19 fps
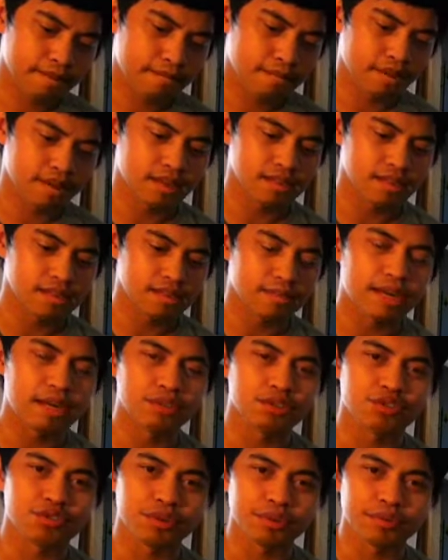because it's
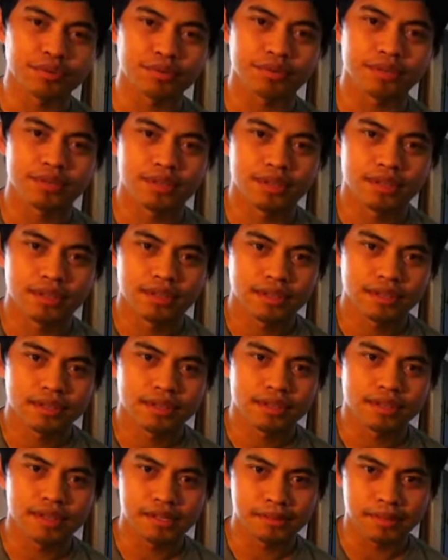about truth
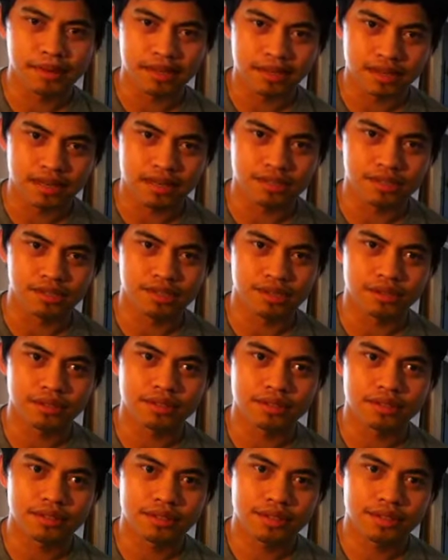and it's about God's truth.